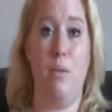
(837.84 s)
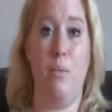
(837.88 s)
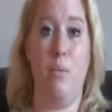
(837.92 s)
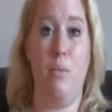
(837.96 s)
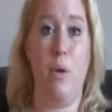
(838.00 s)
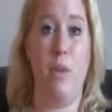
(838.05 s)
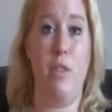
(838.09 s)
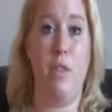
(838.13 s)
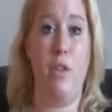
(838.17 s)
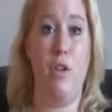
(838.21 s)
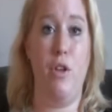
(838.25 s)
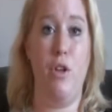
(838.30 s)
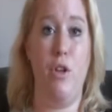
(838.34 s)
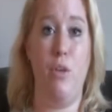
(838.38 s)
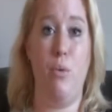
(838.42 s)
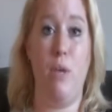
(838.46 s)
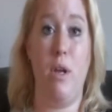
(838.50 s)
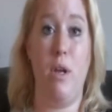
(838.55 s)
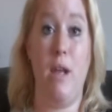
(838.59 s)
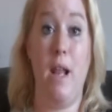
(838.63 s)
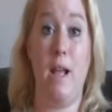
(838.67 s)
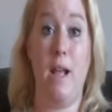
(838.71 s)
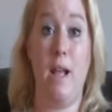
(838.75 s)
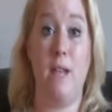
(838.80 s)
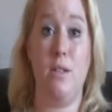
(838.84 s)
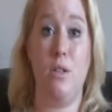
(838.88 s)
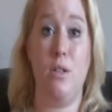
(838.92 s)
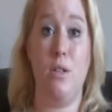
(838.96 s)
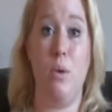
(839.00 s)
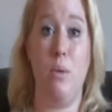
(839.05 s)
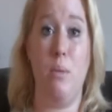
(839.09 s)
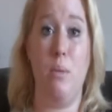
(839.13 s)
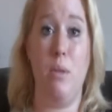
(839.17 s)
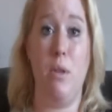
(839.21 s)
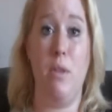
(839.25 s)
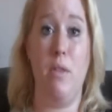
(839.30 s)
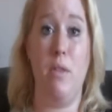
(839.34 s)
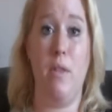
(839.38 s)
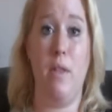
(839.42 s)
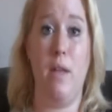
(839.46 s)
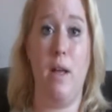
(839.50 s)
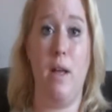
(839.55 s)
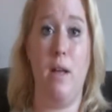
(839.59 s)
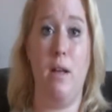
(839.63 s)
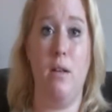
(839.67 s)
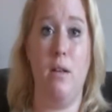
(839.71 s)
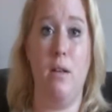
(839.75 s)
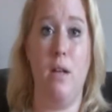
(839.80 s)
with the new Kinex equipment
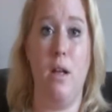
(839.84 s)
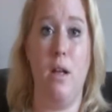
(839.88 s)
that